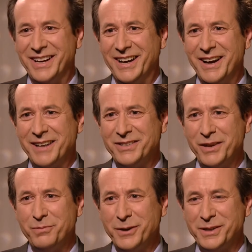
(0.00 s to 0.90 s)
I
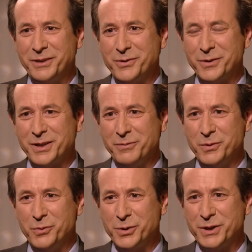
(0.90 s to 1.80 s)
saw President George W.
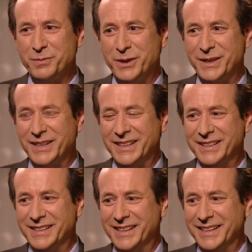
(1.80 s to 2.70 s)
Bush speak
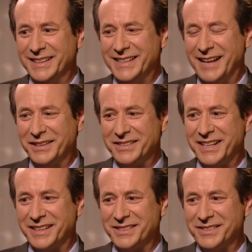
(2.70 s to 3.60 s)
in Dallas,
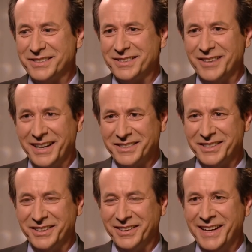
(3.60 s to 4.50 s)
Texas last
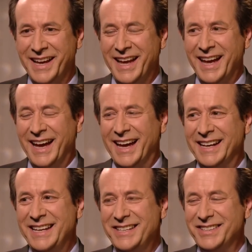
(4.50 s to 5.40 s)
year, and
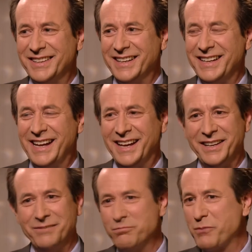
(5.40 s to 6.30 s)
he said that he had
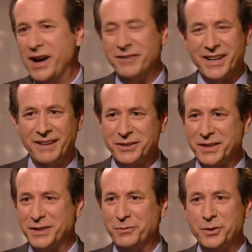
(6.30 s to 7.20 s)
a private
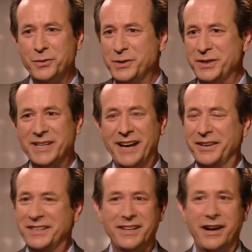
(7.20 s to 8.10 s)
conversation with Hu Jintao, and
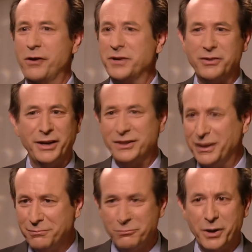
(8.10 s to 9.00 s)
he said, I always like
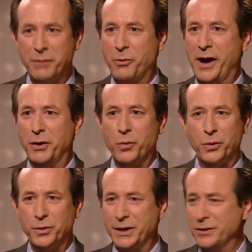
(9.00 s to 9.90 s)
to, when I'm around a
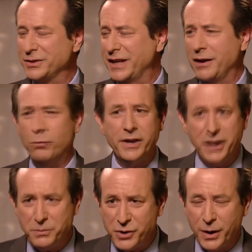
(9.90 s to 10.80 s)
world leader, say, what
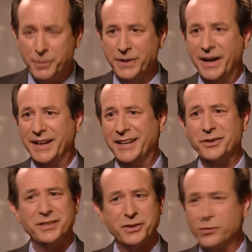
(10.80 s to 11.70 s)
keeps you up at night? He
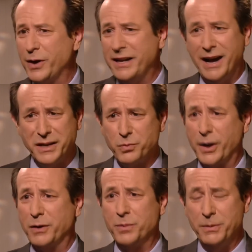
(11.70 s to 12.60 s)
goes, it's a great
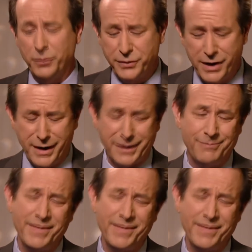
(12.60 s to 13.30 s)
icebreaker, people talk.